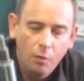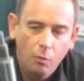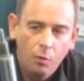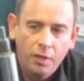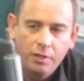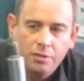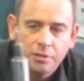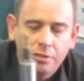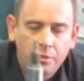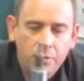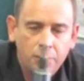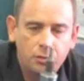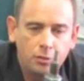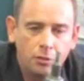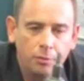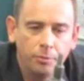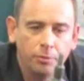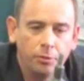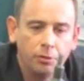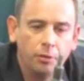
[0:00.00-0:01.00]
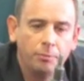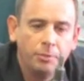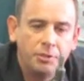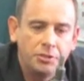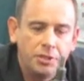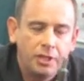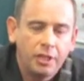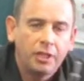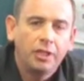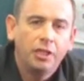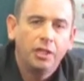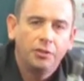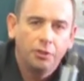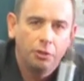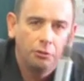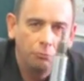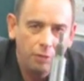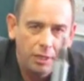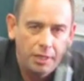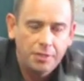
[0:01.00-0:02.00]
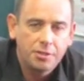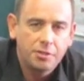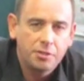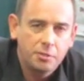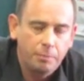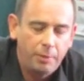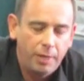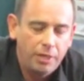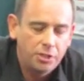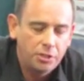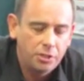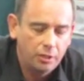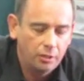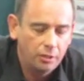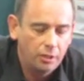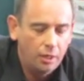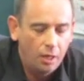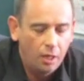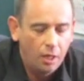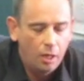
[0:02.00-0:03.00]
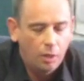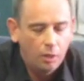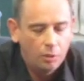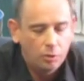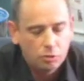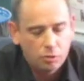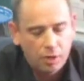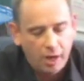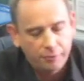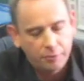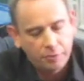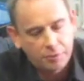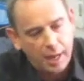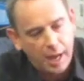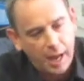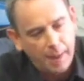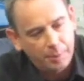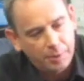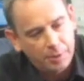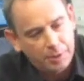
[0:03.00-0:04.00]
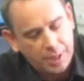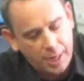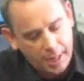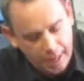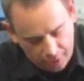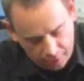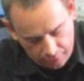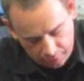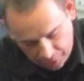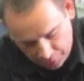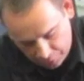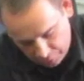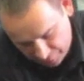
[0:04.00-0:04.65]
When it's the Subaru, particularly on the rear suspension, travels up and down, and